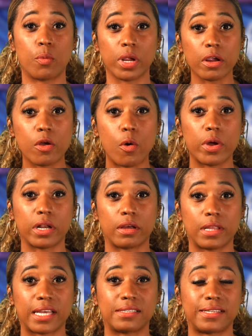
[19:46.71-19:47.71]
We're going
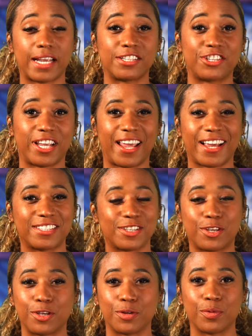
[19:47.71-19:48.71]
on that stage to
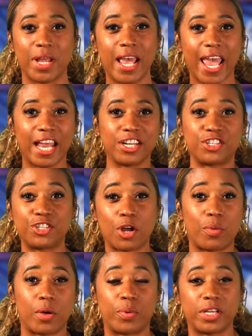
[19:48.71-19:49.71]
execute and to
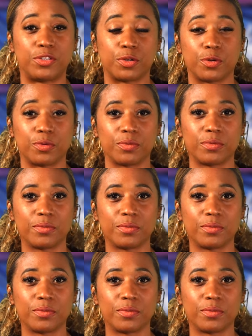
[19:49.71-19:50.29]
show what we do.